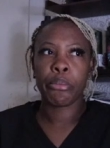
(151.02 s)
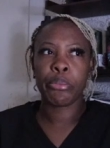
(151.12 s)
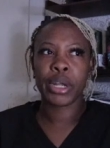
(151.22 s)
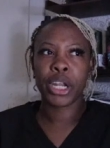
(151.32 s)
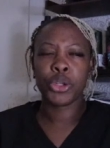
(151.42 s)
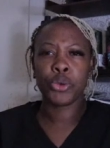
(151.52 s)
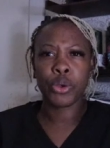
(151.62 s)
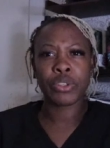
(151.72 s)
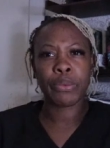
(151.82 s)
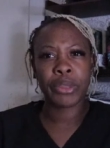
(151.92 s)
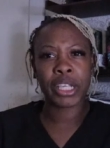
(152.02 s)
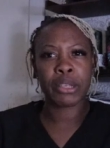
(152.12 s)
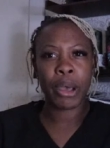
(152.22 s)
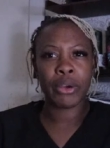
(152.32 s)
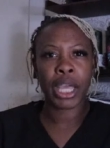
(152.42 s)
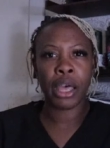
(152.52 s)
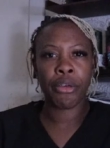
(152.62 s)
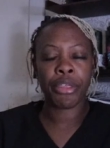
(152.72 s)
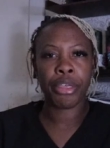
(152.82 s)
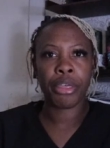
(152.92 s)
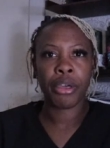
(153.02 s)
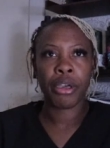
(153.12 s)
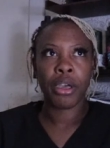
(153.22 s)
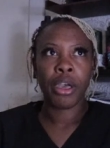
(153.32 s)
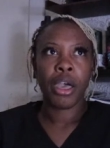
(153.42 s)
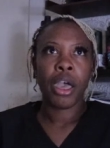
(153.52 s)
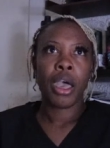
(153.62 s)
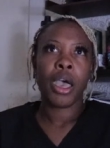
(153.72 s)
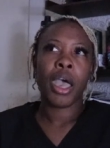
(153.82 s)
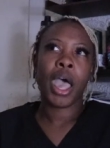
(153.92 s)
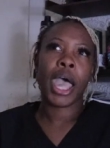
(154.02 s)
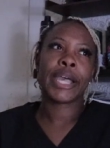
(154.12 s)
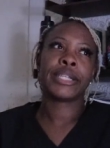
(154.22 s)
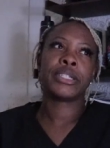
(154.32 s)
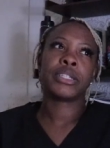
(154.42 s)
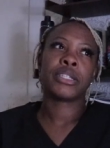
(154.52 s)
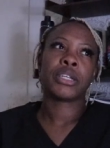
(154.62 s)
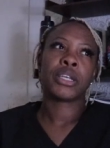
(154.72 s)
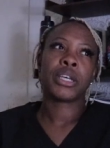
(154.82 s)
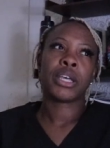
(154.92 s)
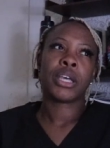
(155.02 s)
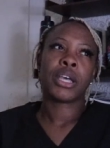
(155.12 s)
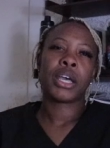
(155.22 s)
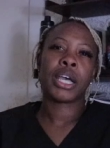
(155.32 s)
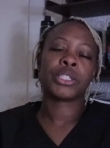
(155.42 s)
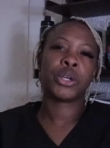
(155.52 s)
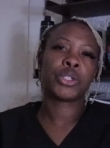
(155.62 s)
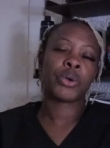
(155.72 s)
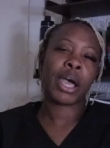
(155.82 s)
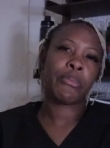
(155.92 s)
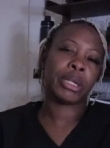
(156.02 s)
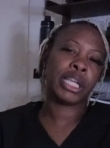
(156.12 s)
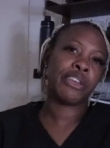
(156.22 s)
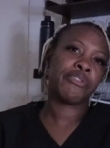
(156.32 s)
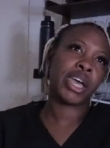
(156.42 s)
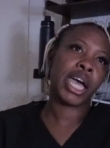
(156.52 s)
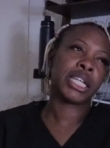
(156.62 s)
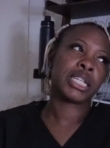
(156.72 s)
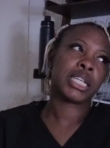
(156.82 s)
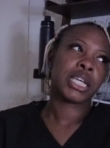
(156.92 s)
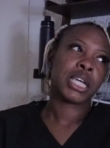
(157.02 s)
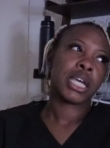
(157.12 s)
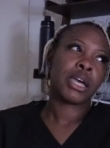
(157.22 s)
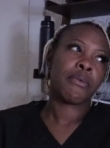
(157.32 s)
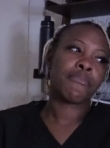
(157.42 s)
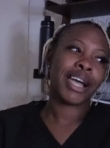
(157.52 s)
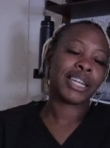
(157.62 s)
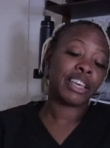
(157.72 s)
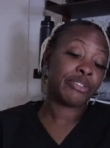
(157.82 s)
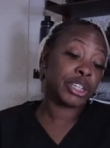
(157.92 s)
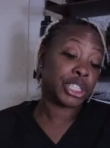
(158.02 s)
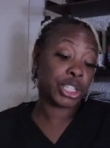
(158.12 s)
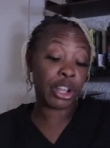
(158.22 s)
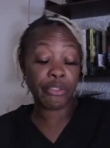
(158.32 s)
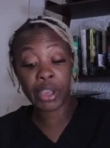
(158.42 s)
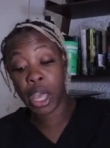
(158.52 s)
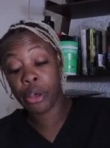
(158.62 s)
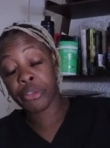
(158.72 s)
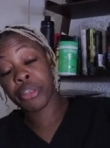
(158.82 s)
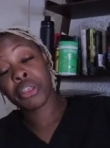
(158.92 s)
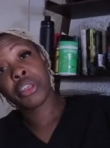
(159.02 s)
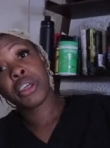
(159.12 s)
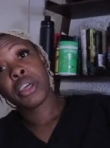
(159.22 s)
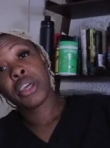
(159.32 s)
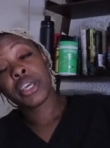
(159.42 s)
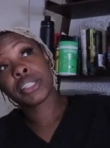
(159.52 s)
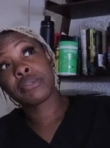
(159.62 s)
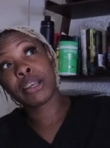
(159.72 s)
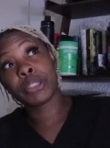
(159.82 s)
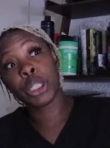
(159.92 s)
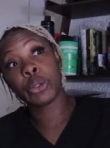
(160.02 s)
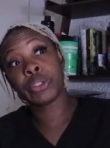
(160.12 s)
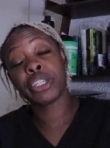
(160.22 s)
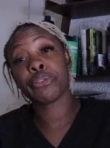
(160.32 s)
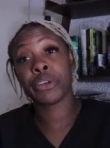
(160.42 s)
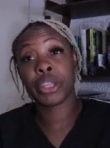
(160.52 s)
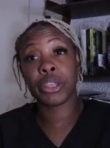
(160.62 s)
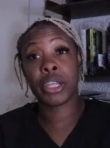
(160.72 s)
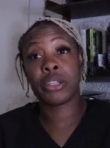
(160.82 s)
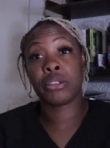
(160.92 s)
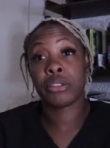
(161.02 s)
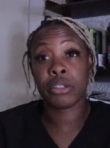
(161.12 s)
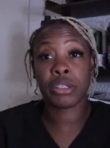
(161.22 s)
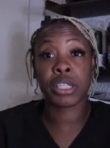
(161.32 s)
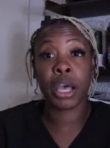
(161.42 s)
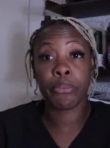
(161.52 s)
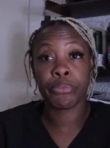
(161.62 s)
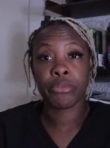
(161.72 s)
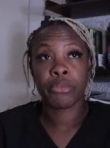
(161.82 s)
but I do know some things about health. And I told you I believe that my definition of health is sometimes a little different than some.